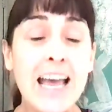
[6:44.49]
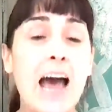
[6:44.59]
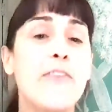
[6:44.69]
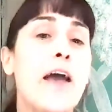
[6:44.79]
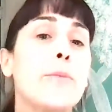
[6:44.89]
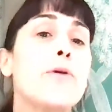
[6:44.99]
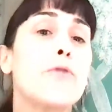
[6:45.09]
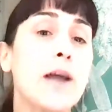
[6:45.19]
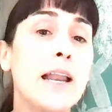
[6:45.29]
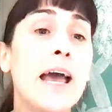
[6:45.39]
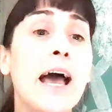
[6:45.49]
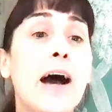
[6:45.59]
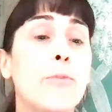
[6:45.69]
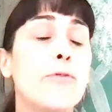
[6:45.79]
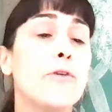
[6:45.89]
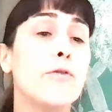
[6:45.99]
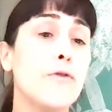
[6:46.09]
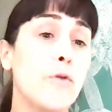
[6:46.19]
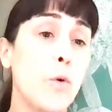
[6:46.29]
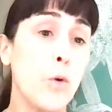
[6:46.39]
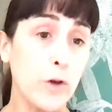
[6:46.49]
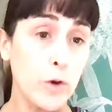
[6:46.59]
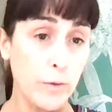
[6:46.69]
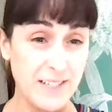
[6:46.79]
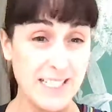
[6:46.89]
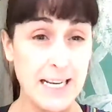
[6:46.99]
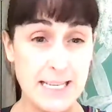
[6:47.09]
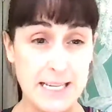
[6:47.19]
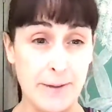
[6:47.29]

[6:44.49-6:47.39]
and they'll be really helpful for your fertility.